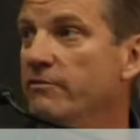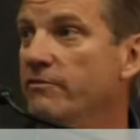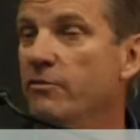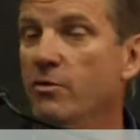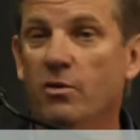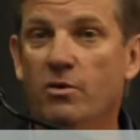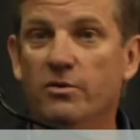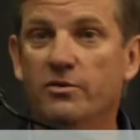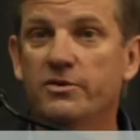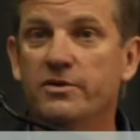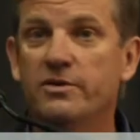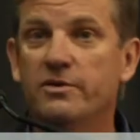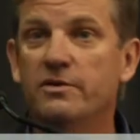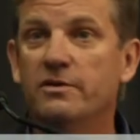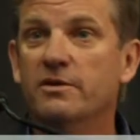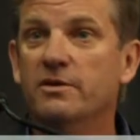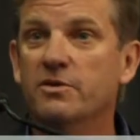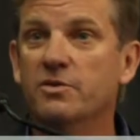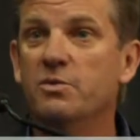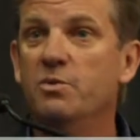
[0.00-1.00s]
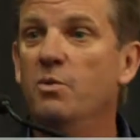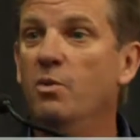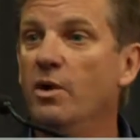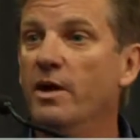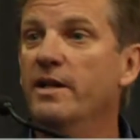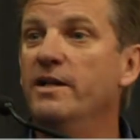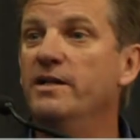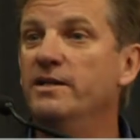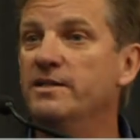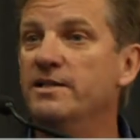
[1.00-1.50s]
Volt because we
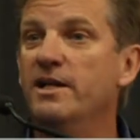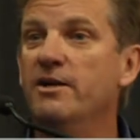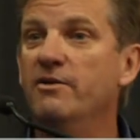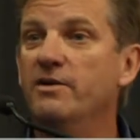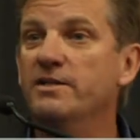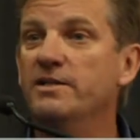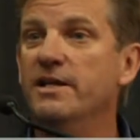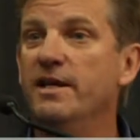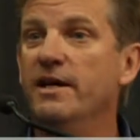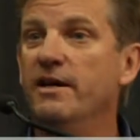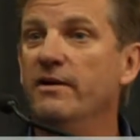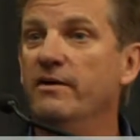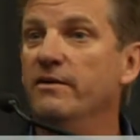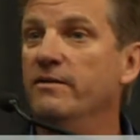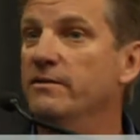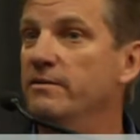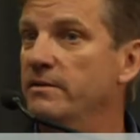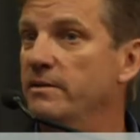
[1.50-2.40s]
wanted to tear it down.